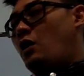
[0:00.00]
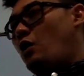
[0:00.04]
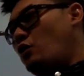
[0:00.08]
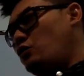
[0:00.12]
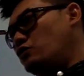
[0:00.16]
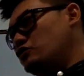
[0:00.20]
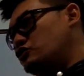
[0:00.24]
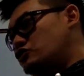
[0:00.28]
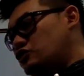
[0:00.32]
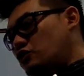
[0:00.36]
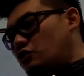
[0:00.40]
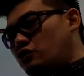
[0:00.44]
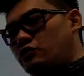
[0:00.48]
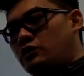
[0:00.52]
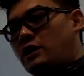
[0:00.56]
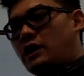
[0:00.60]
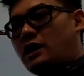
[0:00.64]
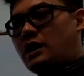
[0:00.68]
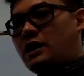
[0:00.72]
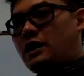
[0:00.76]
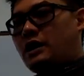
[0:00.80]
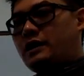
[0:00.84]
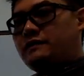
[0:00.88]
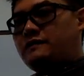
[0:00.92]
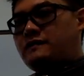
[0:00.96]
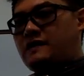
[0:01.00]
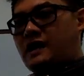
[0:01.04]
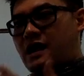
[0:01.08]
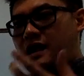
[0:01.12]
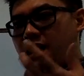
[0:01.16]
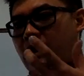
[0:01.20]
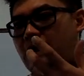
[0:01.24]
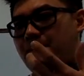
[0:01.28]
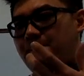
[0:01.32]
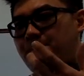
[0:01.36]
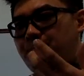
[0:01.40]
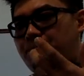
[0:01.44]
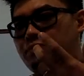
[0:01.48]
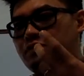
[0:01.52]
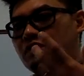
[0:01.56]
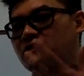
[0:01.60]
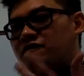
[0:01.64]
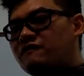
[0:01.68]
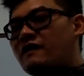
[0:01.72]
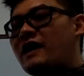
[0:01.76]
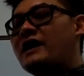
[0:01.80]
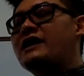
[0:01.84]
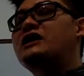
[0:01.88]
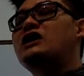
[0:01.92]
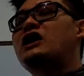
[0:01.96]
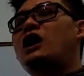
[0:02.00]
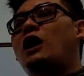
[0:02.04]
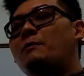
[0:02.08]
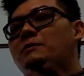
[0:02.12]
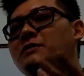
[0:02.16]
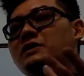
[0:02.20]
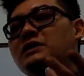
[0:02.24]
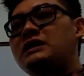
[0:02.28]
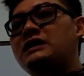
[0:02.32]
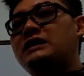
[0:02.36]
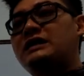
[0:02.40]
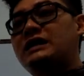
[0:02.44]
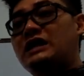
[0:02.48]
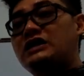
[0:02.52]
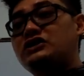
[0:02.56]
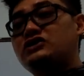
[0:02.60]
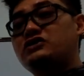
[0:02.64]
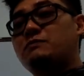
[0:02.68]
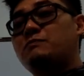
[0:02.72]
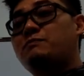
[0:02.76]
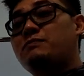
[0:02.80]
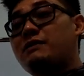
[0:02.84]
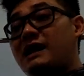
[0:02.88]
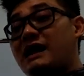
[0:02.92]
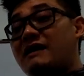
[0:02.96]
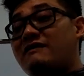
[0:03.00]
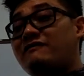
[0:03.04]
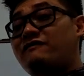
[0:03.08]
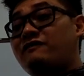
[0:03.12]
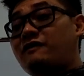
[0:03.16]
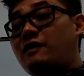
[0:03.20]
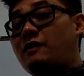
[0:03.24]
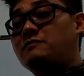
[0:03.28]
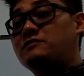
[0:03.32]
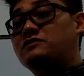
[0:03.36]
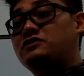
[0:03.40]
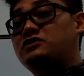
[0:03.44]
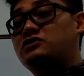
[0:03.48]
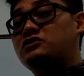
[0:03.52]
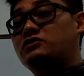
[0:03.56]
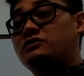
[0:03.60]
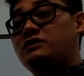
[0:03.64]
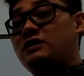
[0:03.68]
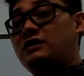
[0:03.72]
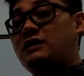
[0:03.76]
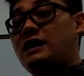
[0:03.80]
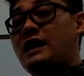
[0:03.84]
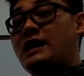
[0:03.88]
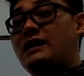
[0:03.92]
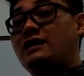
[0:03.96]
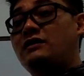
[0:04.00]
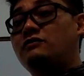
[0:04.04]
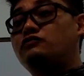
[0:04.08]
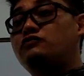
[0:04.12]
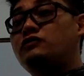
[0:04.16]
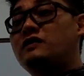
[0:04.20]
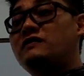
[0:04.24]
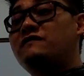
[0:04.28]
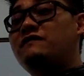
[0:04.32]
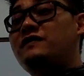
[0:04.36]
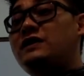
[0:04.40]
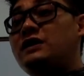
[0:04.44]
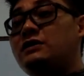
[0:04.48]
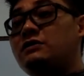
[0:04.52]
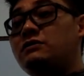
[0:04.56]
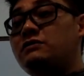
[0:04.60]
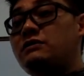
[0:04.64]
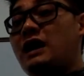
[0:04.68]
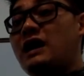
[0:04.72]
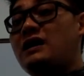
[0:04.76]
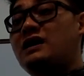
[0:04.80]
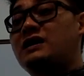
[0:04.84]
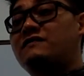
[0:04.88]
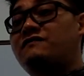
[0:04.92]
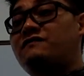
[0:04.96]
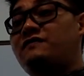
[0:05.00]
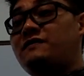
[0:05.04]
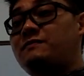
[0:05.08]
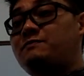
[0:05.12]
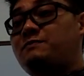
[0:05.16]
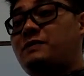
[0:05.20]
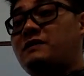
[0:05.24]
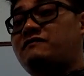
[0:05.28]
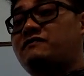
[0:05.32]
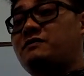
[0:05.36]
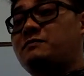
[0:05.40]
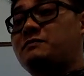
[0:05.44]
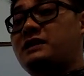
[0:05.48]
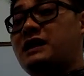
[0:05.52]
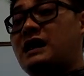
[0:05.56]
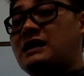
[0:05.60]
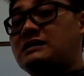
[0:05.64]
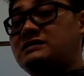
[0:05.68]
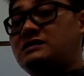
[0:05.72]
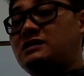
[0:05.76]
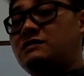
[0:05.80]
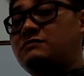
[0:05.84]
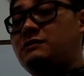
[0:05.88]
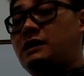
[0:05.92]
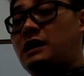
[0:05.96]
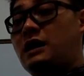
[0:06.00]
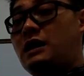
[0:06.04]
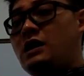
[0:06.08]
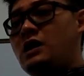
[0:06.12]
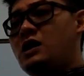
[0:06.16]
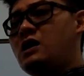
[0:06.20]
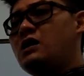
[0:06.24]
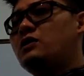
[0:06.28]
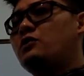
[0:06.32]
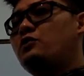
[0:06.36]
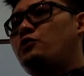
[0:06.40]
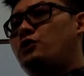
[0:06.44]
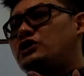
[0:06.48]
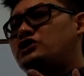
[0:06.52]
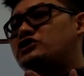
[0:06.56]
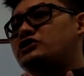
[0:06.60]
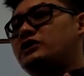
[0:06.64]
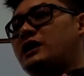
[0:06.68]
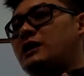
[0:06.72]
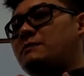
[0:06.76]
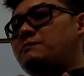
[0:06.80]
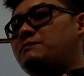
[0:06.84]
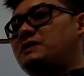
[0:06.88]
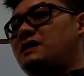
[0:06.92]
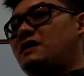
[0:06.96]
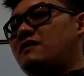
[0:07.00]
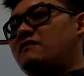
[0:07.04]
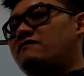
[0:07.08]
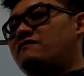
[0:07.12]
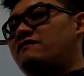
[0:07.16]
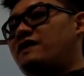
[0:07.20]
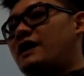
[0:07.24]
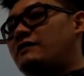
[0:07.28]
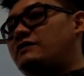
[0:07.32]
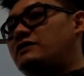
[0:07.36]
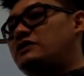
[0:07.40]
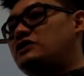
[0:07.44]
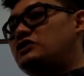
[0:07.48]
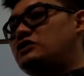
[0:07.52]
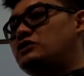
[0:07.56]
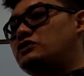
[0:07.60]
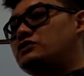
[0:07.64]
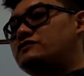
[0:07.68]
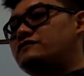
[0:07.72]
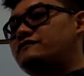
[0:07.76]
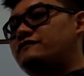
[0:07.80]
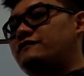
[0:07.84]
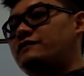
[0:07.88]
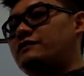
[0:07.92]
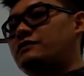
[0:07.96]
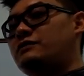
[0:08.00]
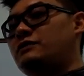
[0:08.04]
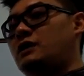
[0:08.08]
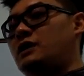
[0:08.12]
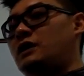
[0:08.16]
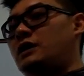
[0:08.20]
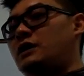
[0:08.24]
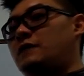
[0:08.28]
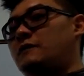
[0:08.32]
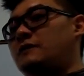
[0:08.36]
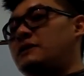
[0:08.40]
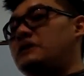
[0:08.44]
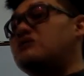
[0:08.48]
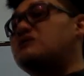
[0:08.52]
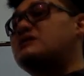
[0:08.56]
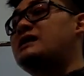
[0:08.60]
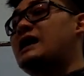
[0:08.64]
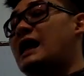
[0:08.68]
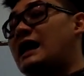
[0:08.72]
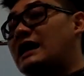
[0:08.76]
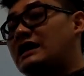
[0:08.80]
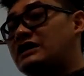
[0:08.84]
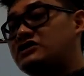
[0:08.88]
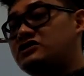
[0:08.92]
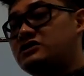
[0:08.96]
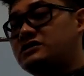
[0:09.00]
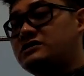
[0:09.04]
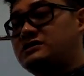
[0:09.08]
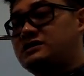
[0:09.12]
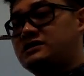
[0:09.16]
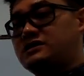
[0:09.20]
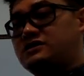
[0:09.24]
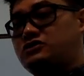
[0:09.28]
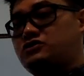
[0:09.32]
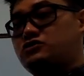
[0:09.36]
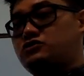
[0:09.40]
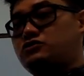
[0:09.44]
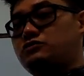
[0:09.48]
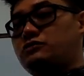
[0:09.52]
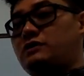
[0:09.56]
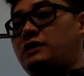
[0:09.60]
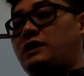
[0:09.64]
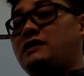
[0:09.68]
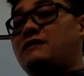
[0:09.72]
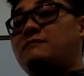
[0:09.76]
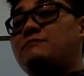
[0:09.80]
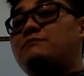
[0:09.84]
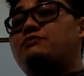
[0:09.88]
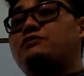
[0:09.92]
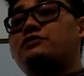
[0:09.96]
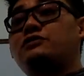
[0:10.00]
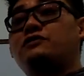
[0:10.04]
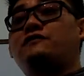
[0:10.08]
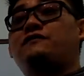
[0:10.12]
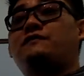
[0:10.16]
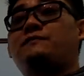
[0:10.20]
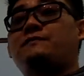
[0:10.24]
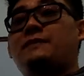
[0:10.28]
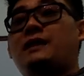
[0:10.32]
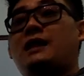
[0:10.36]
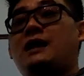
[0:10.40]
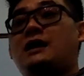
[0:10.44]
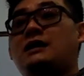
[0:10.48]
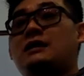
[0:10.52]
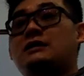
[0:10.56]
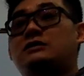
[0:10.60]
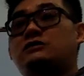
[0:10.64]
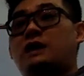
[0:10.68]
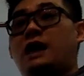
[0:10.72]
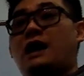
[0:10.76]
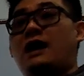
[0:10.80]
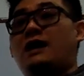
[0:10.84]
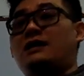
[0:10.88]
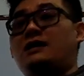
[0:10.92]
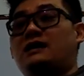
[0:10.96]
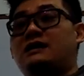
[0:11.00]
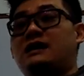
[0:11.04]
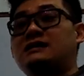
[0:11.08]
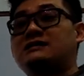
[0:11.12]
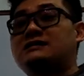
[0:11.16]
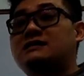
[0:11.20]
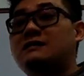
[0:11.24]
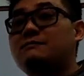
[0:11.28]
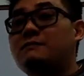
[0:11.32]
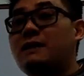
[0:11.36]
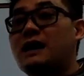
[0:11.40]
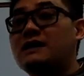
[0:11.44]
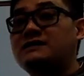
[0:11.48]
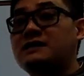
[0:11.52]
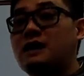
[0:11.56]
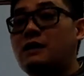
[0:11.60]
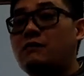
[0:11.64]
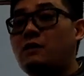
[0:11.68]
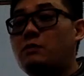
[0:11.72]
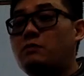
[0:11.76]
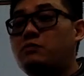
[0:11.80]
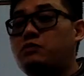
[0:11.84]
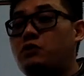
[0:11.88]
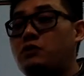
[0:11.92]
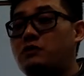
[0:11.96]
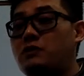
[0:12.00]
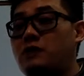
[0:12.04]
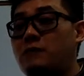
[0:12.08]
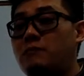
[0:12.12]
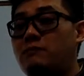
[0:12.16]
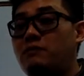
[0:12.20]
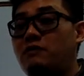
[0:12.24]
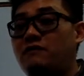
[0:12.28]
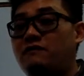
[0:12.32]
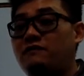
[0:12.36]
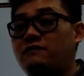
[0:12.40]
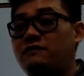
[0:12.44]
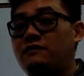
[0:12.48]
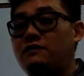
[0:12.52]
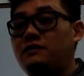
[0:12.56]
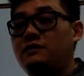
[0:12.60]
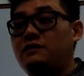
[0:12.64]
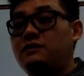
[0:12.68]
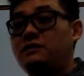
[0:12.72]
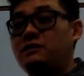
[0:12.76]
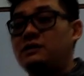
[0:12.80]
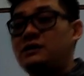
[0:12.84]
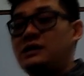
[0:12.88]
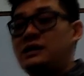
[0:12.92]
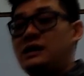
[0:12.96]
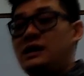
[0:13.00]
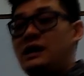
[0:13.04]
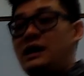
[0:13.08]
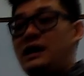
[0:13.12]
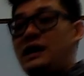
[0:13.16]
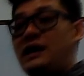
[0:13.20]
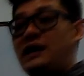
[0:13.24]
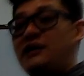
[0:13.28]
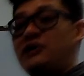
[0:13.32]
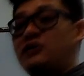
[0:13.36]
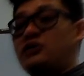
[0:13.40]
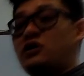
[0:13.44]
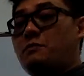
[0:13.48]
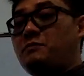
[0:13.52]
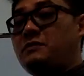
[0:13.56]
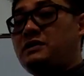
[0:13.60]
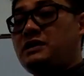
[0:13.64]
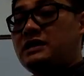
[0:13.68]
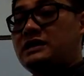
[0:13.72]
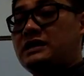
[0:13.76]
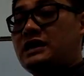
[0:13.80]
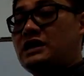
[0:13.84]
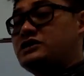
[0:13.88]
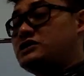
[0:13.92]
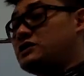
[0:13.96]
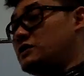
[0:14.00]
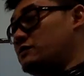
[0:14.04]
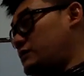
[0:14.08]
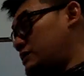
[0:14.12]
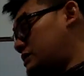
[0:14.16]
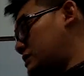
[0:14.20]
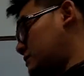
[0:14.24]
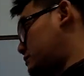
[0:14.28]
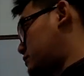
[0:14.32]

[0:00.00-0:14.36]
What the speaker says: Also, they provide communication platforms to collect review and the feedback from customers, which can be a very useful intelligence to improve and customize our product portfolio and the communication with